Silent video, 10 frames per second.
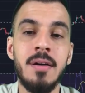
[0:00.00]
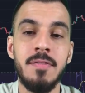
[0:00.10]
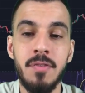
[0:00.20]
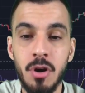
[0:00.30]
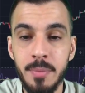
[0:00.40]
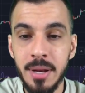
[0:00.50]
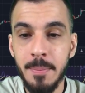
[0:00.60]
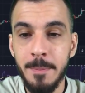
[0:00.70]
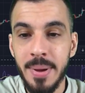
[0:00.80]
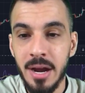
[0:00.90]

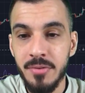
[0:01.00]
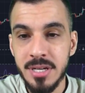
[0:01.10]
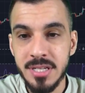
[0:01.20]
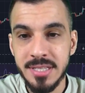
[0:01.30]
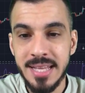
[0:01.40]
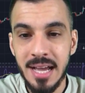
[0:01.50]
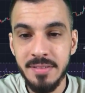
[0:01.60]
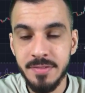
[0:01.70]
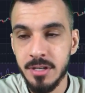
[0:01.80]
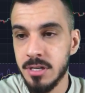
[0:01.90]
forming bearish
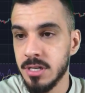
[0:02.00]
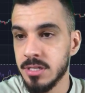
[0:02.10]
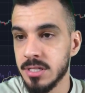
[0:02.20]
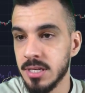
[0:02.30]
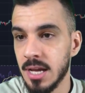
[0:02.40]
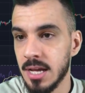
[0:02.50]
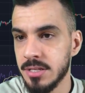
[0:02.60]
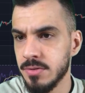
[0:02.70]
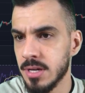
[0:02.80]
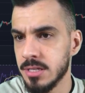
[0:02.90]
divergency,
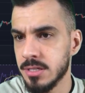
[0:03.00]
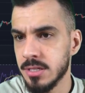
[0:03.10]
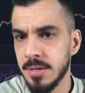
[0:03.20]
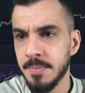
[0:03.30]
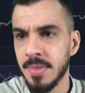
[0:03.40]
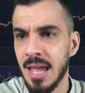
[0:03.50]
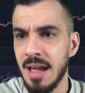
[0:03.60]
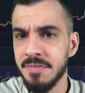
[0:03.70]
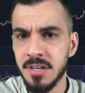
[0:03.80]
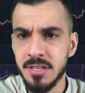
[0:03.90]
as you can see.
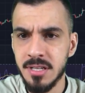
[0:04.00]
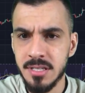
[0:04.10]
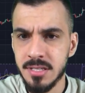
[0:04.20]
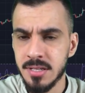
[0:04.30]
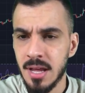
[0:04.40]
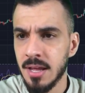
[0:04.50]
After this,